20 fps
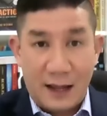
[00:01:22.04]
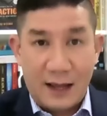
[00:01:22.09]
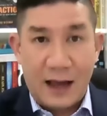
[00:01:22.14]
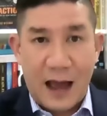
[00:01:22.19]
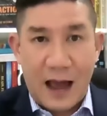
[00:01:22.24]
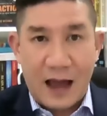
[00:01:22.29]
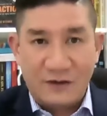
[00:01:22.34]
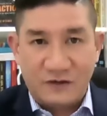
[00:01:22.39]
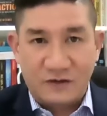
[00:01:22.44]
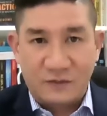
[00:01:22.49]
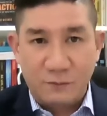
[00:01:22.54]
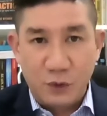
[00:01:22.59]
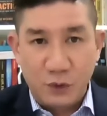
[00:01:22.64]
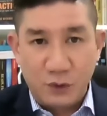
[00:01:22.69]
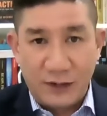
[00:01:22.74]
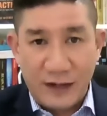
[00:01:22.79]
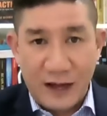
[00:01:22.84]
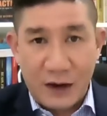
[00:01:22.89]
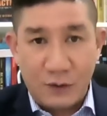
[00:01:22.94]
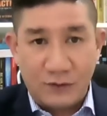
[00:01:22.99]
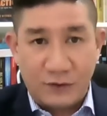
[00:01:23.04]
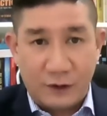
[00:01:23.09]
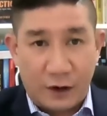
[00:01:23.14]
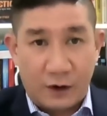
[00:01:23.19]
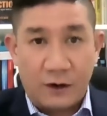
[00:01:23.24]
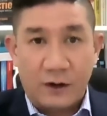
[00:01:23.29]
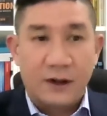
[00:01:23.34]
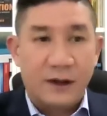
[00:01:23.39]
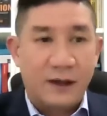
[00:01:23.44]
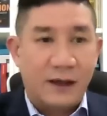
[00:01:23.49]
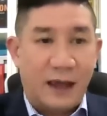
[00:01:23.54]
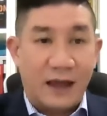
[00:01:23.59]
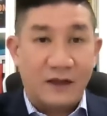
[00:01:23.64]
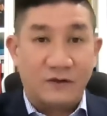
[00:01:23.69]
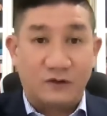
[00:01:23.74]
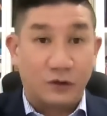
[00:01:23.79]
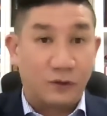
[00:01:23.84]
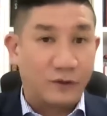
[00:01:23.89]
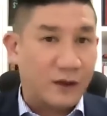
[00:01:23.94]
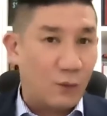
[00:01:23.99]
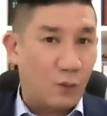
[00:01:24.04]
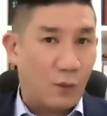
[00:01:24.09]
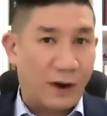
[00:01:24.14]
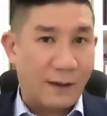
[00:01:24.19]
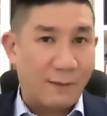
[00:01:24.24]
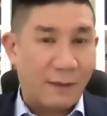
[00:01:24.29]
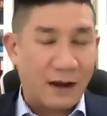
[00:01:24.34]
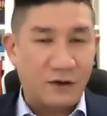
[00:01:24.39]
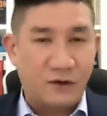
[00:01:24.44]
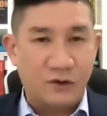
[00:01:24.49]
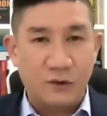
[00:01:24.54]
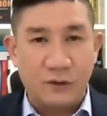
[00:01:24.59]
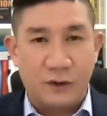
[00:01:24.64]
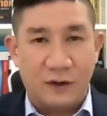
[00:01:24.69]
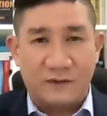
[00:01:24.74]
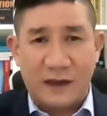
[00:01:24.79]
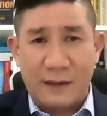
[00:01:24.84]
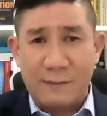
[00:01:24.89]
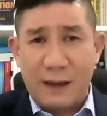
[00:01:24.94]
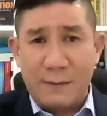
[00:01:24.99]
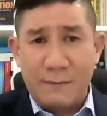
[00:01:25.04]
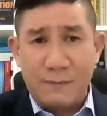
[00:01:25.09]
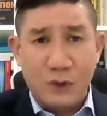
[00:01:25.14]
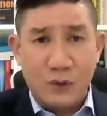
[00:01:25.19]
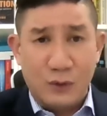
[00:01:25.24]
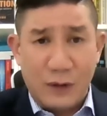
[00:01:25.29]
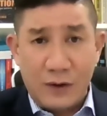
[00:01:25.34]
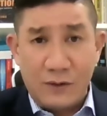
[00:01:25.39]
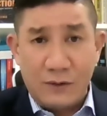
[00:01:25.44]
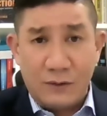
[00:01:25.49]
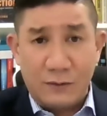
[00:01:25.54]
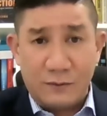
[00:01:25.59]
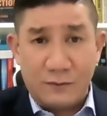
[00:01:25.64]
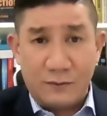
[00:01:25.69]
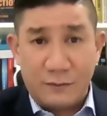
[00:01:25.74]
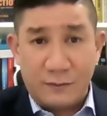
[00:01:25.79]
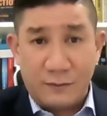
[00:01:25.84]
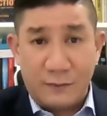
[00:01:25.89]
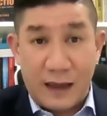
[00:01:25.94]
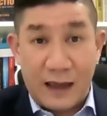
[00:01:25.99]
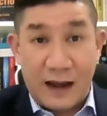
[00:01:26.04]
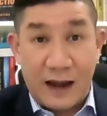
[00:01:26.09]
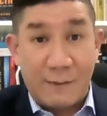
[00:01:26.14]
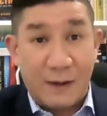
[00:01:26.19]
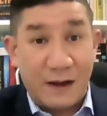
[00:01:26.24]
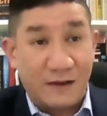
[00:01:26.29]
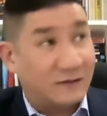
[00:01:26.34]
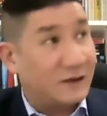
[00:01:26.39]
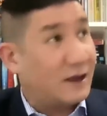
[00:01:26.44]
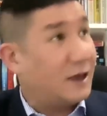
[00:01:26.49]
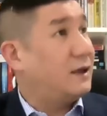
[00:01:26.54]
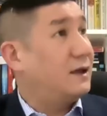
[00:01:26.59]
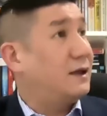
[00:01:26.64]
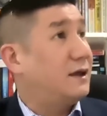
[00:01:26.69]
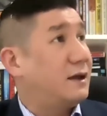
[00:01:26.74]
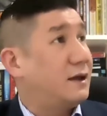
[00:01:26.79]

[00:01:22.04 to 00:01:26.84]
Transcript: I just muted out there. And so then what I might do is I might mute out and I might say,